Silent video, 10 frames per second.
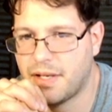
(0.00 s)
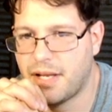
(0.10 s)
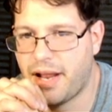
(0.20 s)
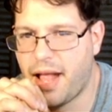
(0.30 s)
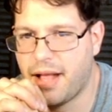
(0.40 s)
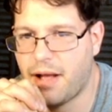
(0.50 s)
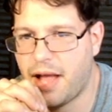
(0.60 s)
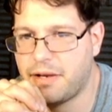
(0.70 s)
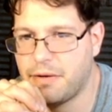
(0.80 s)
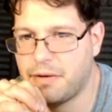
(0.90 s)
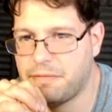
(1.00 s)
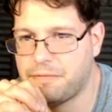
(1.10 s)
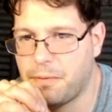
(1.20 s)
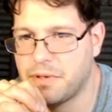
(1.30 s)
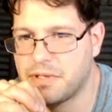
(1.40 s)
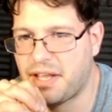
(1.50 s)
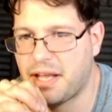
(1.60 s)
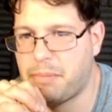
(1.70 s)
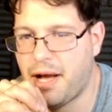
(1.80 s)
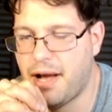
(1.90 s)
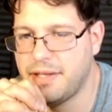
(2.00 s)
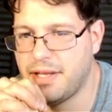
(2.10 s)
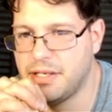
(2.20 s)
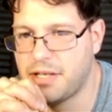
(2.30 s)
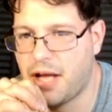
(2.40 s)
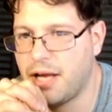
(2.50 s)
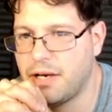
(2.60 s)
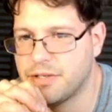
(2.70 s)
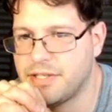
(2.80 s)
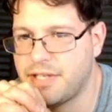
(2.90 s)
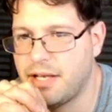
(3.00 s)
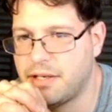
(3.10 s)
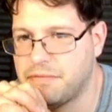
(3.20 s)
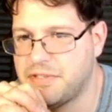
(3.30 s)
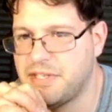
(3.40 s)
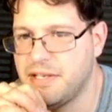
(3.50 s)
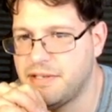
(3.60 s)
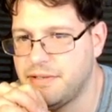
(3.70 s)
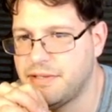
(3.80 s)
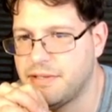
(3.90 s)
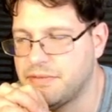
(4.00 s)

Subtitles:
I could afford to buy the entire set of seasons of